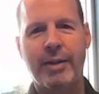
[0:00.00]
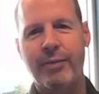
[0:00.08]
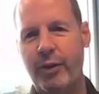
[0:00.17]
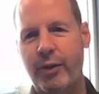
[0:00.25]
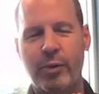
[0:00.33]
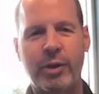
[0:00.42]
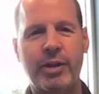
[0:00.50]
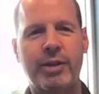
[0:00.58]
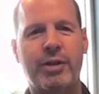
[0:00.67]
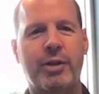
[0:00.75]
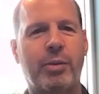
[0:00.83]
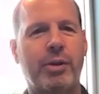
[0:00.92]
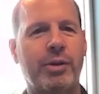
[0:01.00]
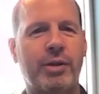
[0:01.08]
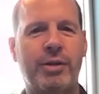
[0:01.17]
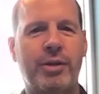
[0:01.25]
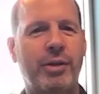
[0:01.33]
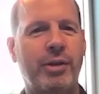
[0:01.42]
different ways you're supposed to
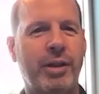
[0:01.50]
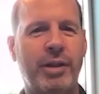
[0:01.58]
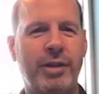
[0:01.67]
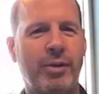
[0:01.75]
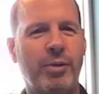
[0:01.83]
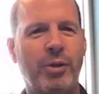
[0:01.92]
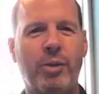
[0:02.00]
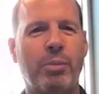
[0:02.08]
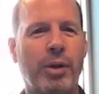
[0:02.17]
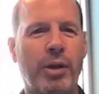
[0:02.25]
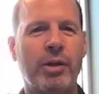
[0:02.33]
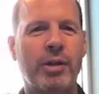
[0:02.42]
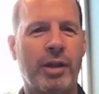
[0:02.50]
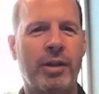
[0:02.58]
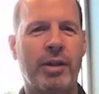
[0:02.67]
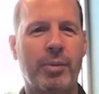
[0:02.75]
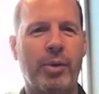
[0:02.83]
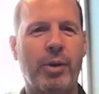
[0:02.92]
do it, it's a real burden on
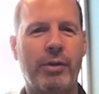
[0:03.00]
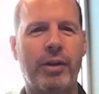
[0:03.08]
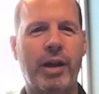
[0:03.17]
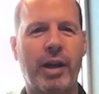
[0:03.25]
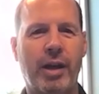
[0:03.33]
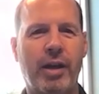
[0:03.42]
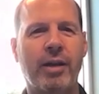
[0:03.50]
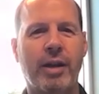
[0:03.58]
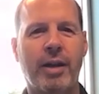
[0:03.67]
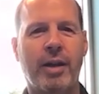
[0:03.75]
that point of care.